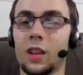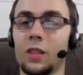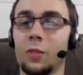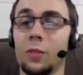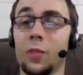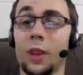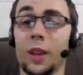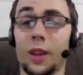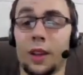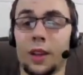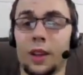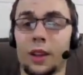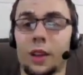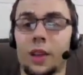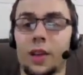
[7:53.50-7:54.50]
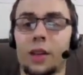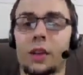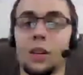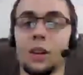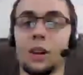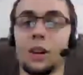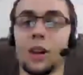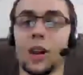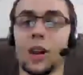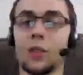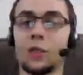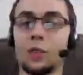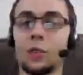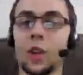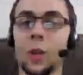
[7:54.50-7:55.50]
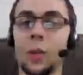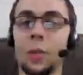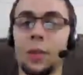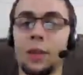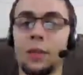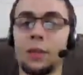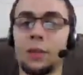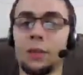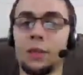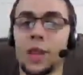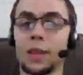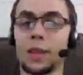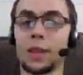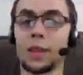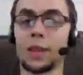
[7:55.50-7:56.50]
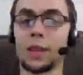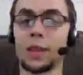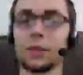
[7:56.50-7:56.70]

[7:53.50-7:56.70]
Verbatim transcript: Really? Alright, true nobleman. Take this.